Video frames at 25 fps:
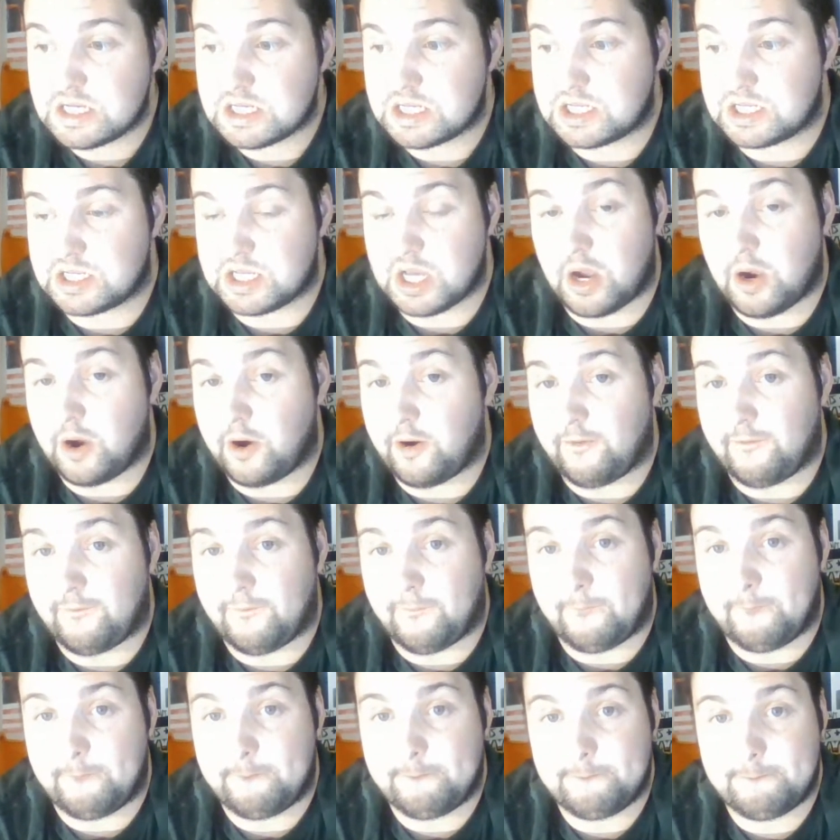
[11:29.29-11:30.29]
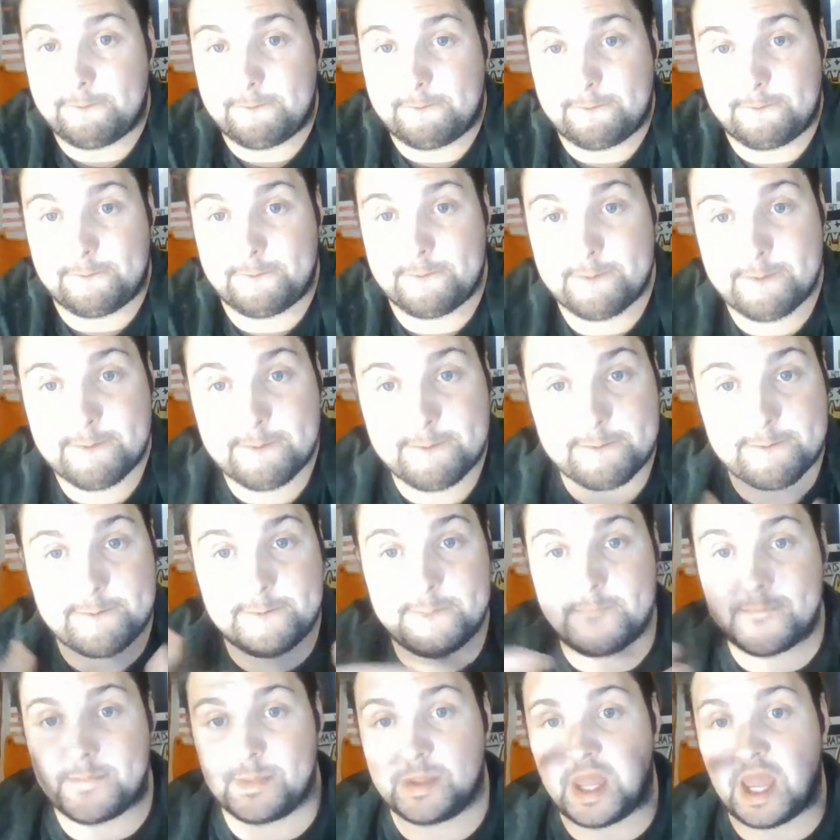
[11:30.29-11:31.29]
So,
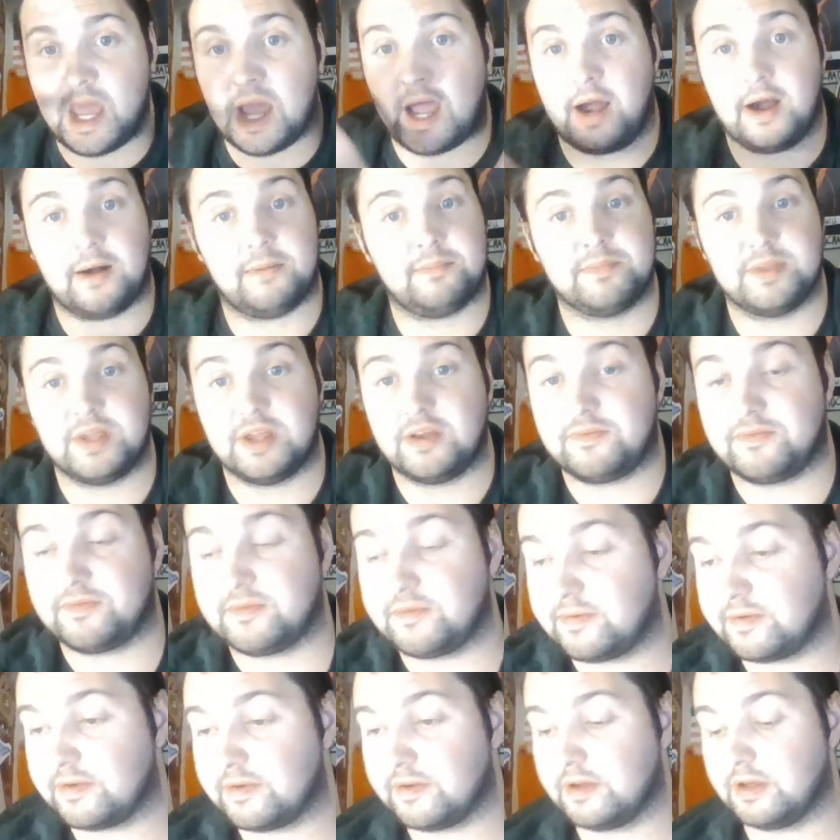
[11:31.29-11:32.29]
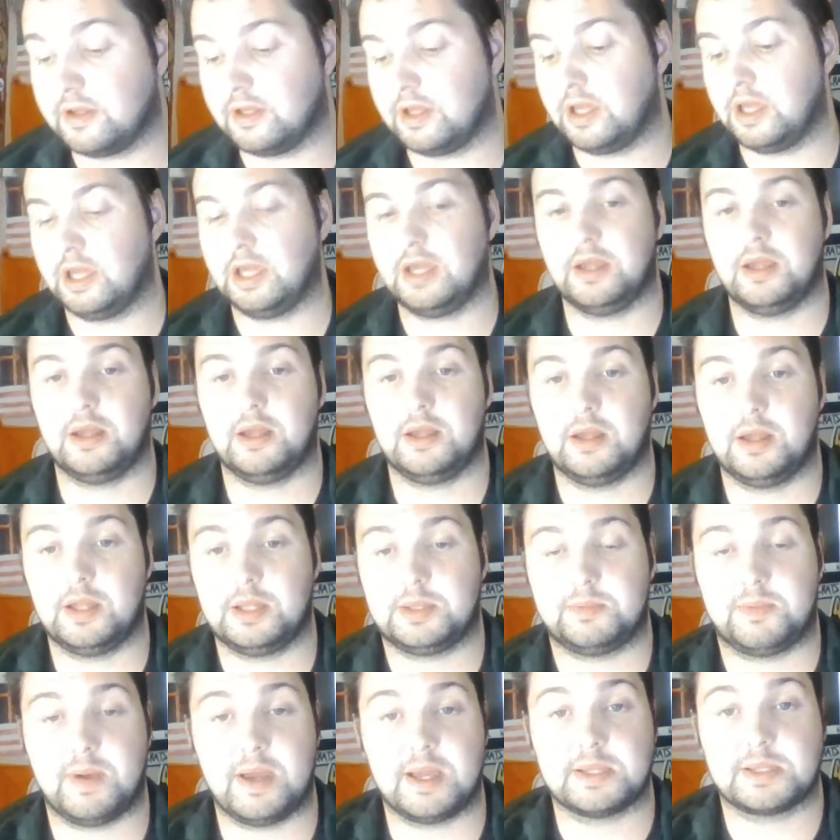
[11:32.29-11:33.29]
yeah,
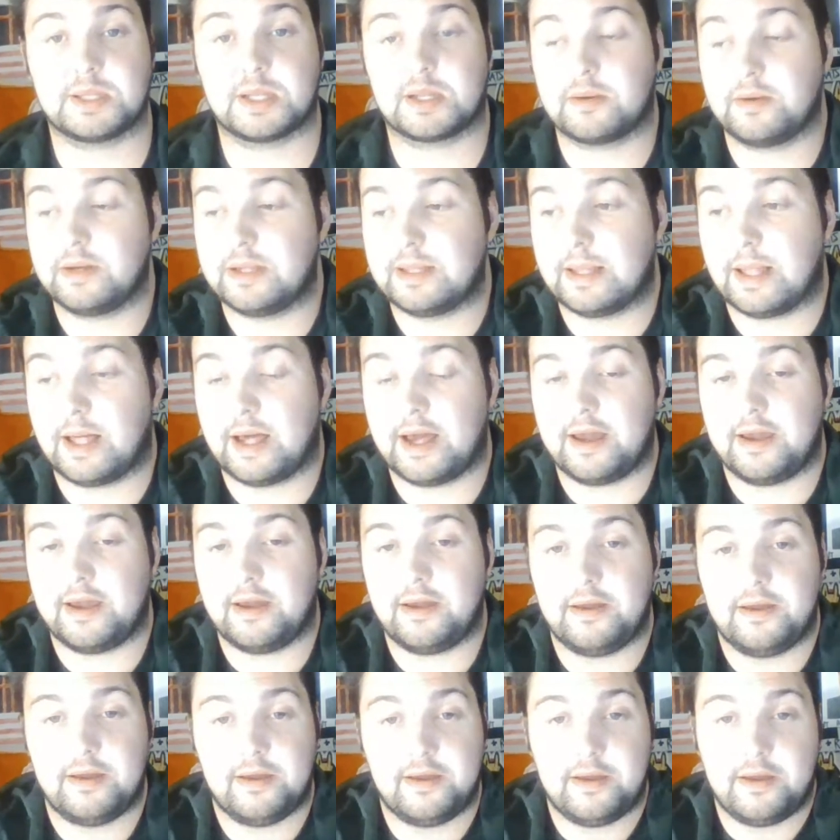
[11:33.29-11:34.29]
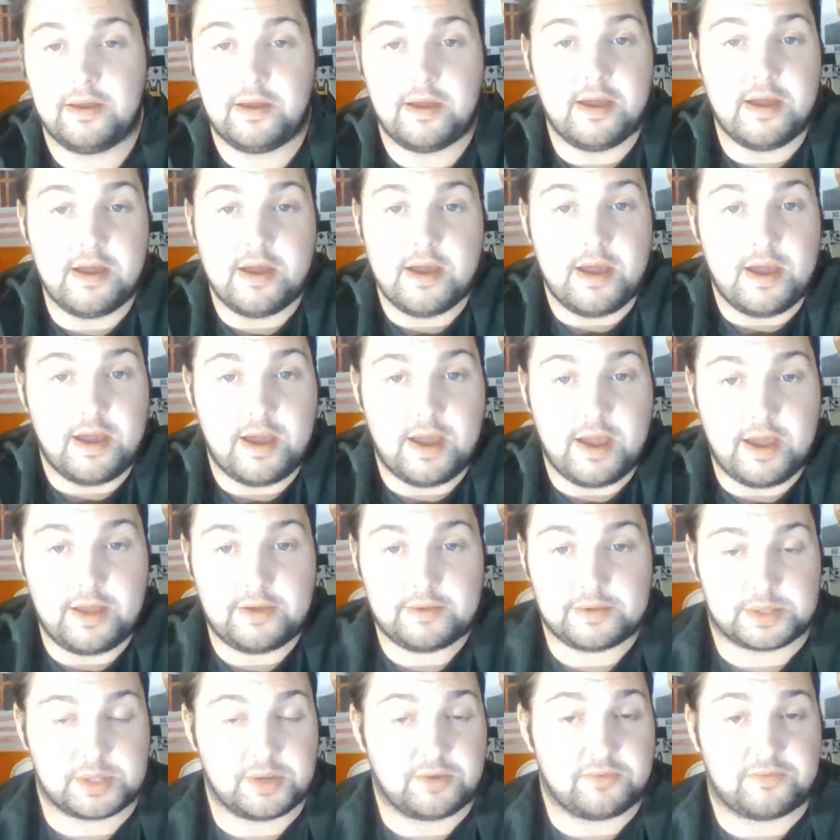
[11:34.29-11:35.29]
it's basically like,
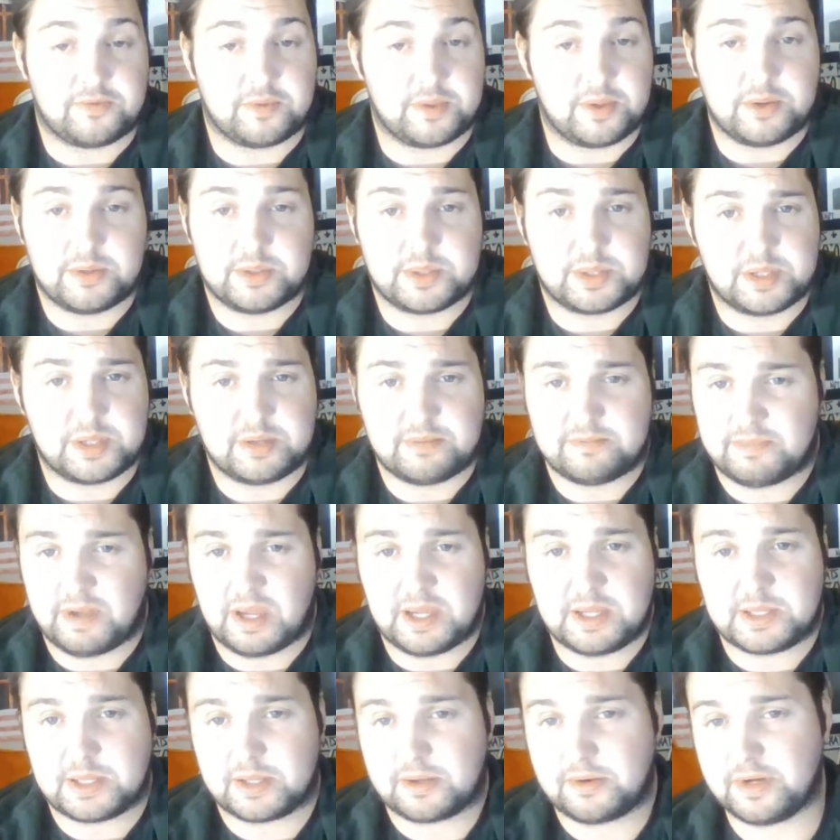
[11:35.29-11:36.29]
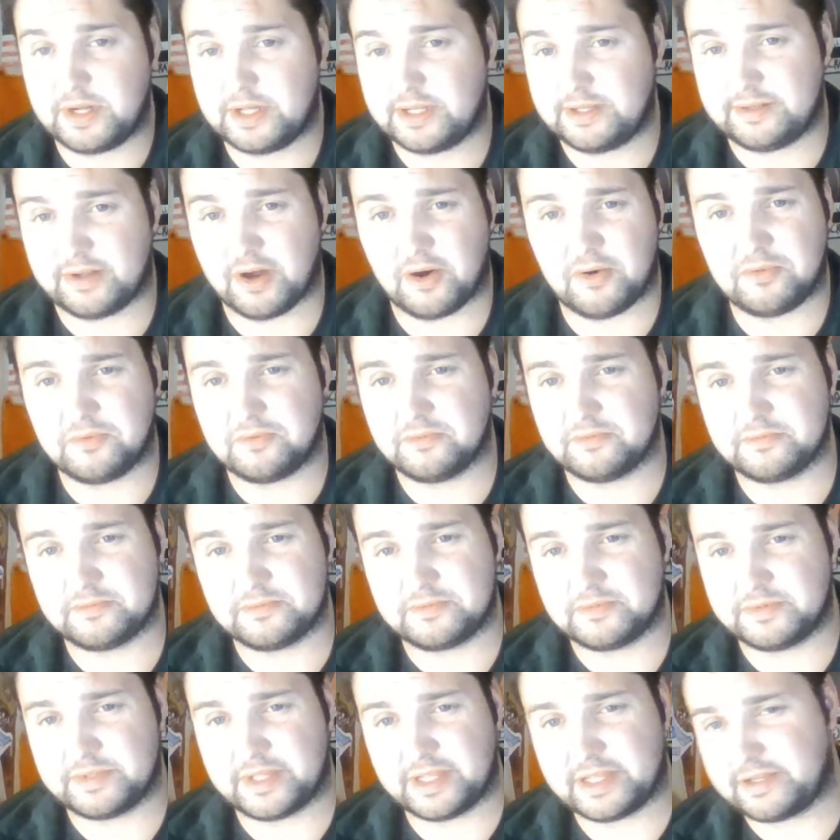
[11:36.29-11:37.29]
so for those that basically
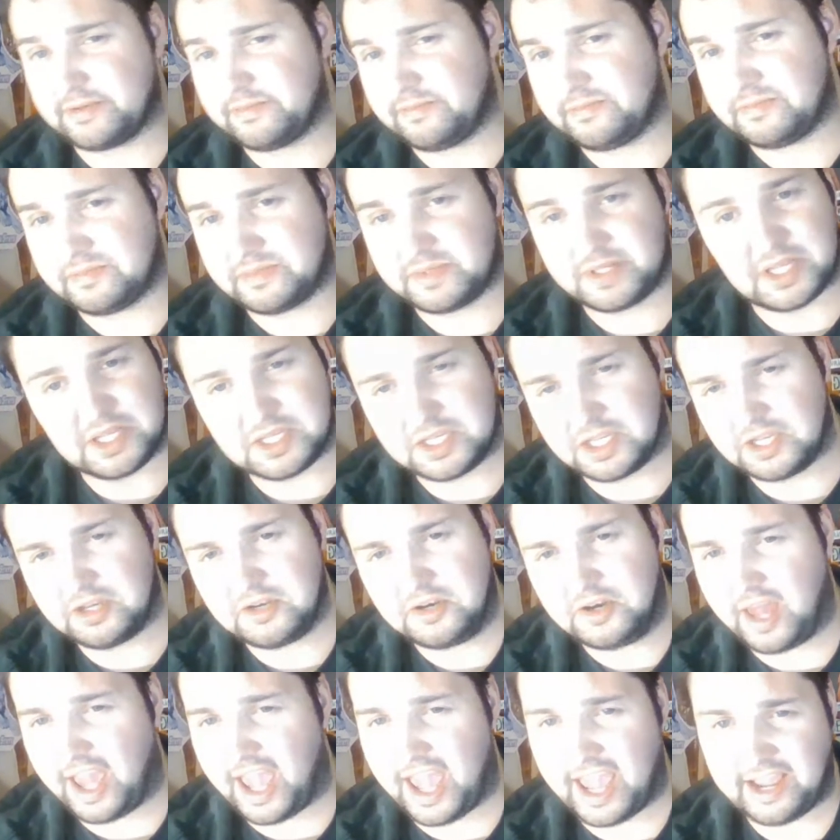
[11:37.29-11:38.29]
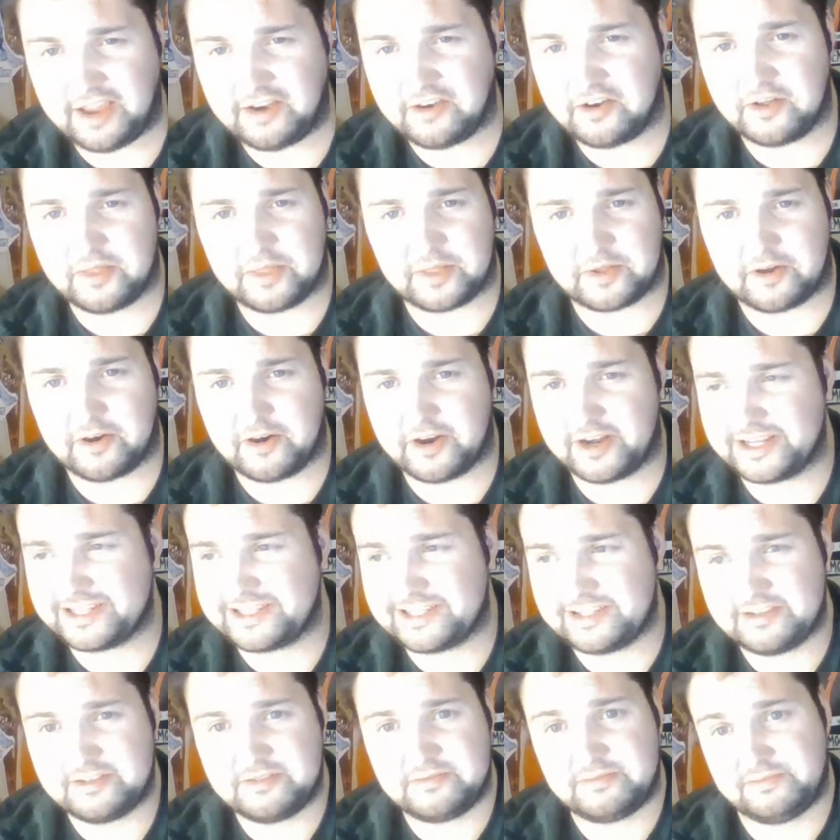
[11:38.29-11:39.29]
continue to hate on the
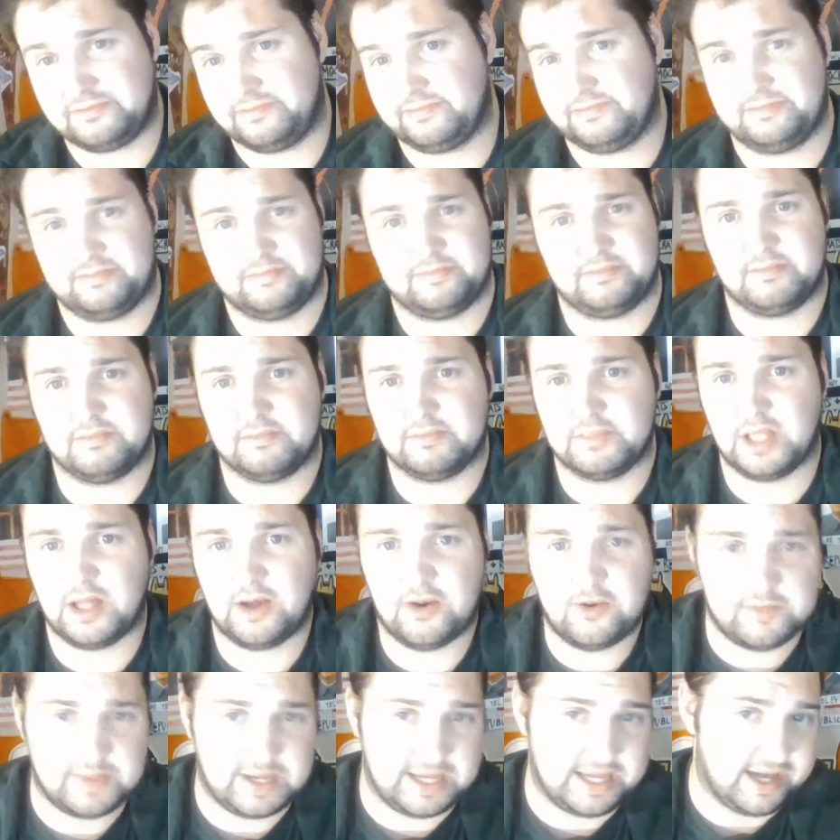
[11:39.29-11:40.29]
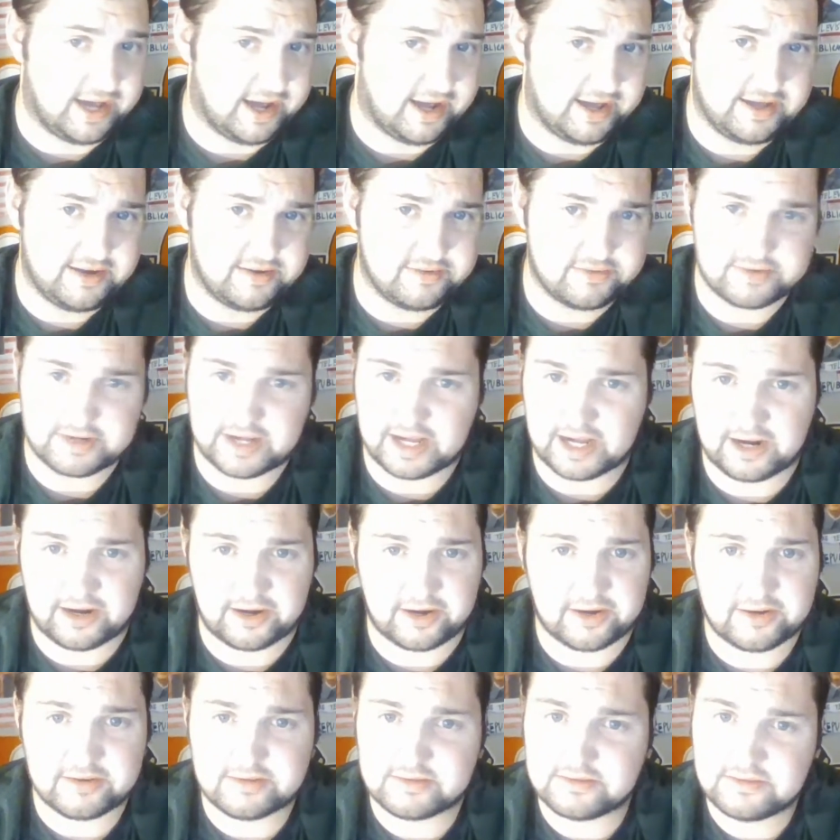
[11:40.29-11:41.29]
content, blow me. I don't
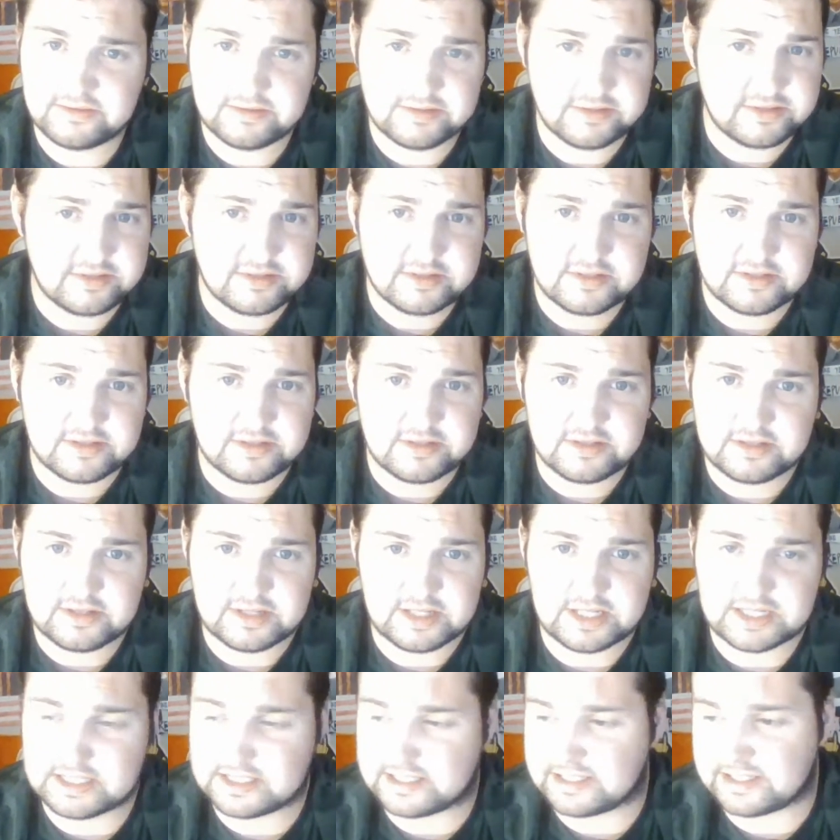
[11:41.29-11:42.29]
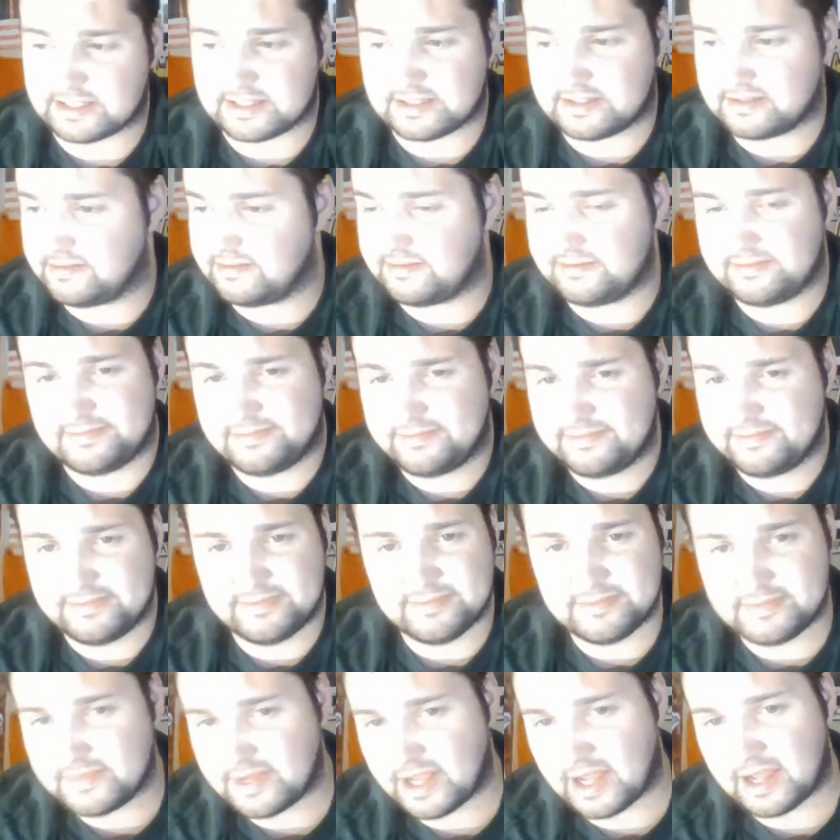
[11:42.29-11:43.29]
care. It's
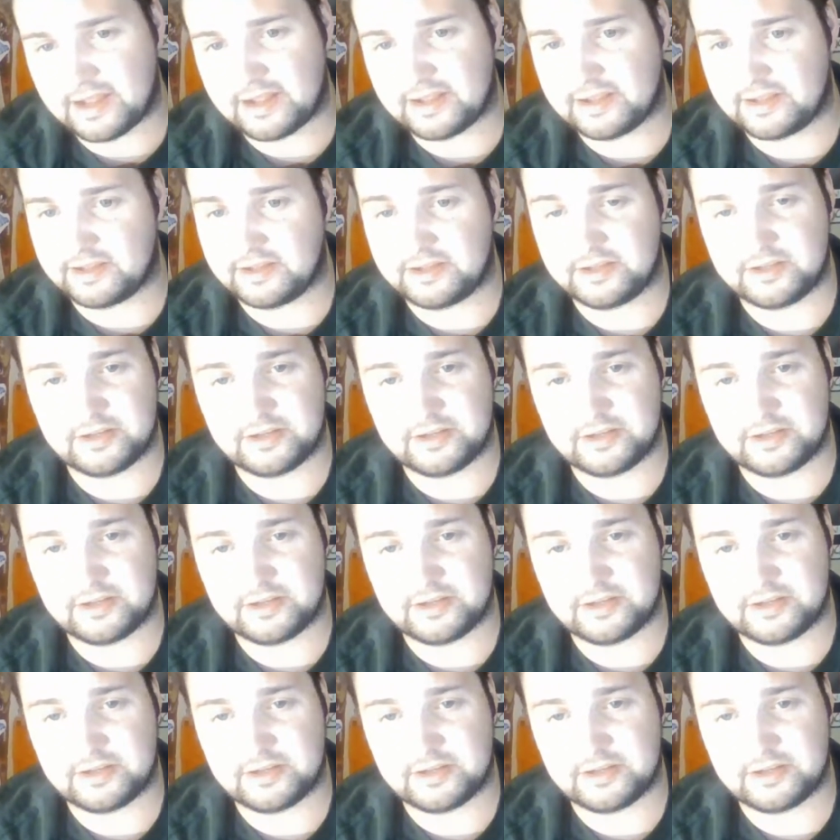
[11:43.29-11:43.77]
not,